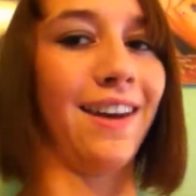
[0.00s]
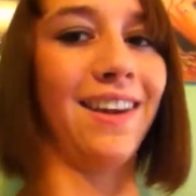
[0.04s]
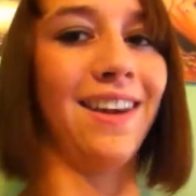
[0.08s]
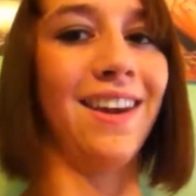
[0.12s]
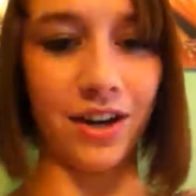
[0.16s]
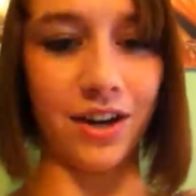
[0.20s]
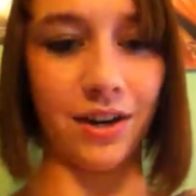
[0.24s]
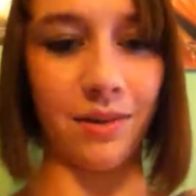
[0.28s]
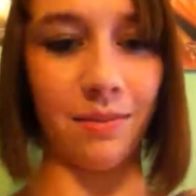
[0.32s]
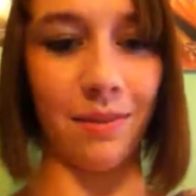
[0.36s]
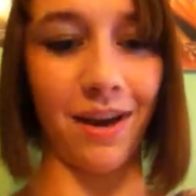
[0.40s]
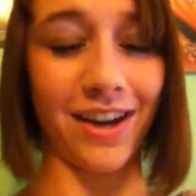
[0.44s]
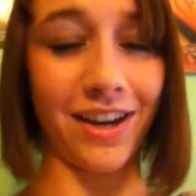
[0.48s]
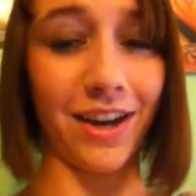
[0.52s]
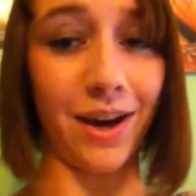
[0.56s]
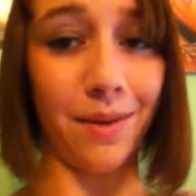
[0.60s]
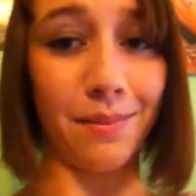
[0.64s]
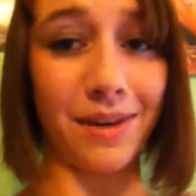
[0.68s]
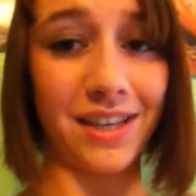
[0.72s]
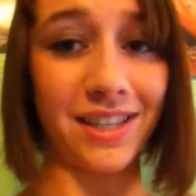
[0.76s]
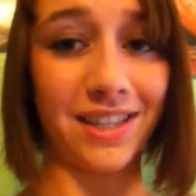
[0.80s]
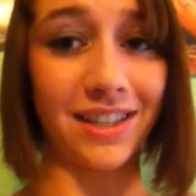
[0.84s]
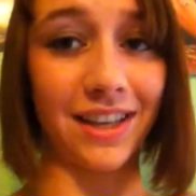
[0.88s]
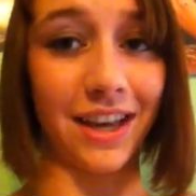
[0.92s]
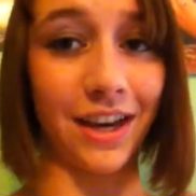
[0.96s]
Um, I got
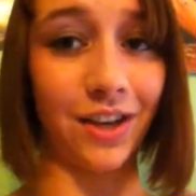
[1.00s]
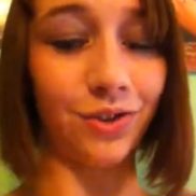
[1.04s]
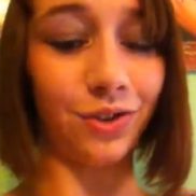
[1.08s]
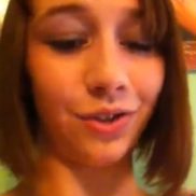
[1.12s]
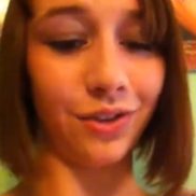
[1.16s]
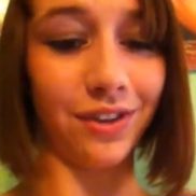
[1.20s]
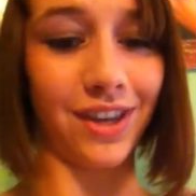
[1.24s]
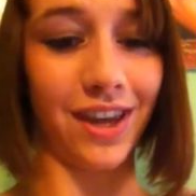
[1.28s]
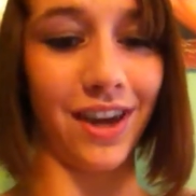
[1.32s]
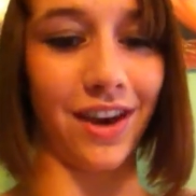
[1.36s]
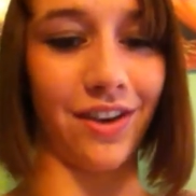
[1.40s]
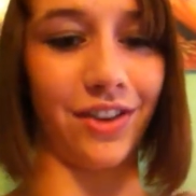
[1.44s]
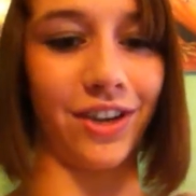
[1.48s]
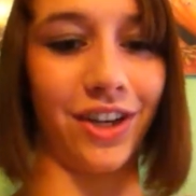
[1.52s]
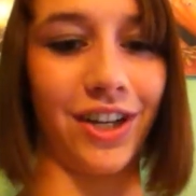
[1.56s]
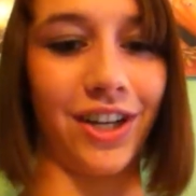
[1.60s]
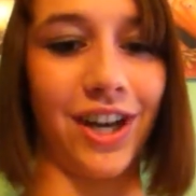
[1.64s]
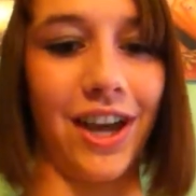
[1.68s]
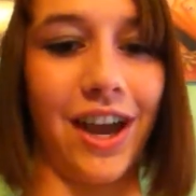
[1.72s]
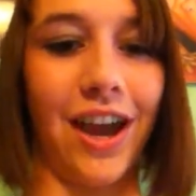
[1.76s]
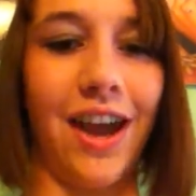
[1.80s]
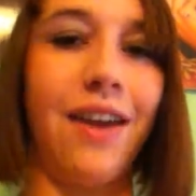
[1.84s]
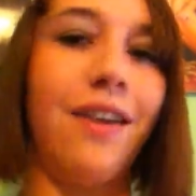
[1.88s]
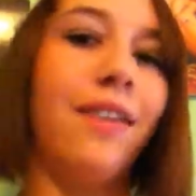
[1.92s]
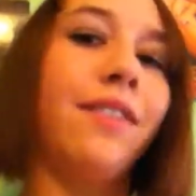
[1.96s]
my schedule the other
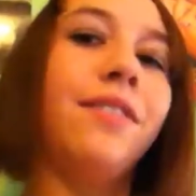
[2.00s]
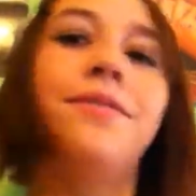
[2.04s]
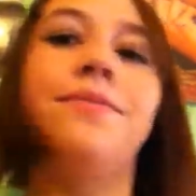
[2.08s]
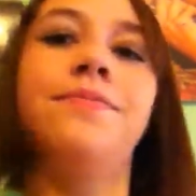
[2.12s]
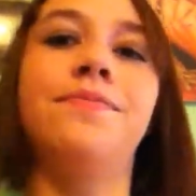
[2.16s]
day